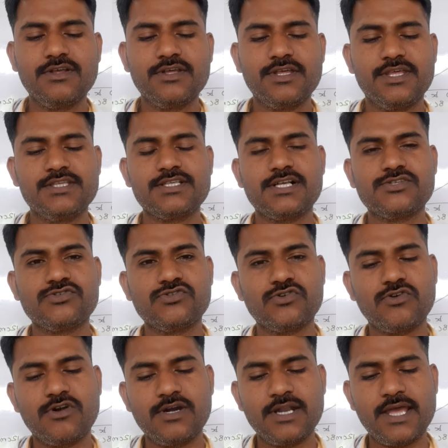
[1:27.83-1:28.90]
is
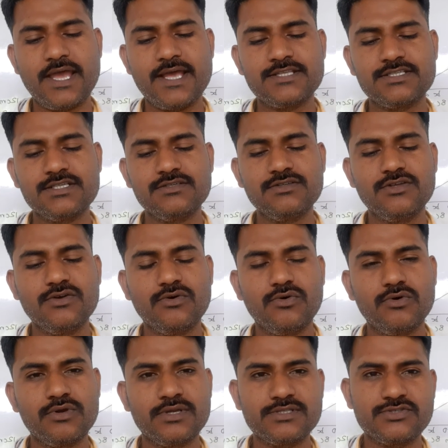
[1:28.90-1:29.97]
also called as a
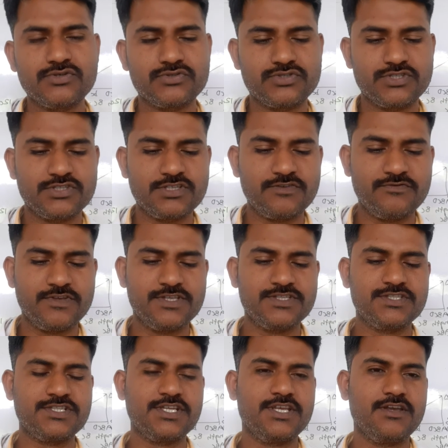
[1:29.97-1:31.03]
oral sources of
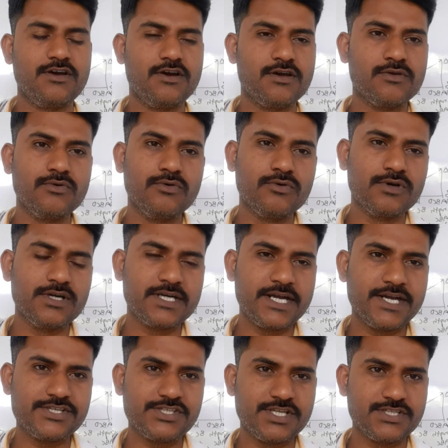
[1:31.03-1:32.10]
history, or oral
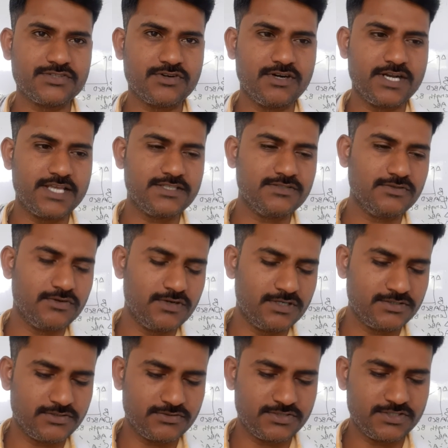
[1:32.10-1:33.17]
tradition is called as a
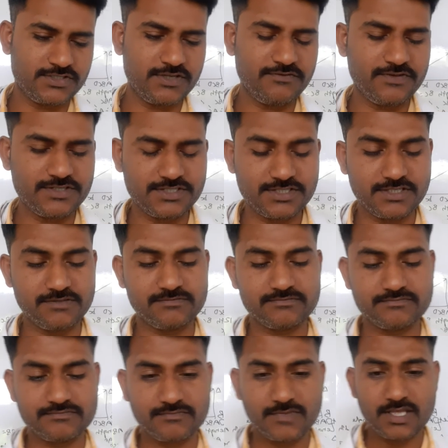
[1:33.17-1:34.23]
oral sources of history.
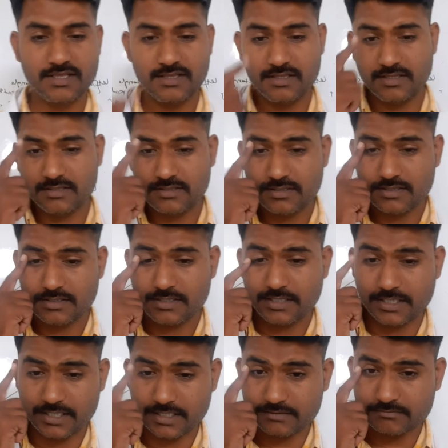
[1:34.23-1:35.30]

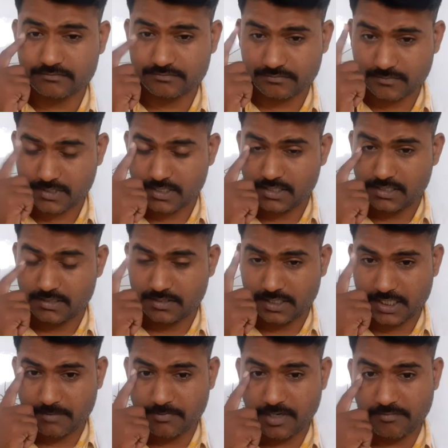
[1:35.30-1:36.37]
Here
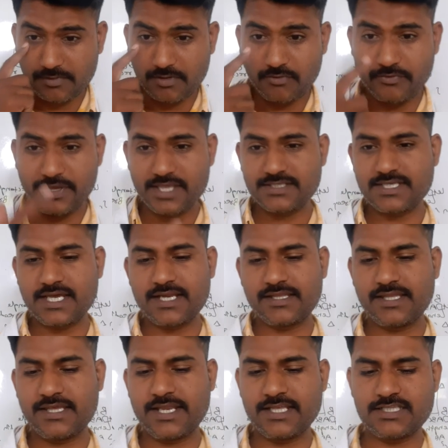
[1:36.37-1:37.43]
number of the OEs
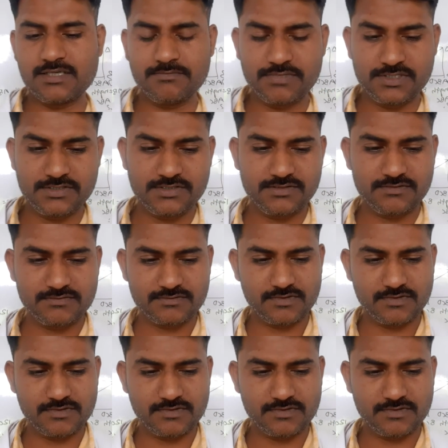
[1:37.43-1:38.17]
are there, examples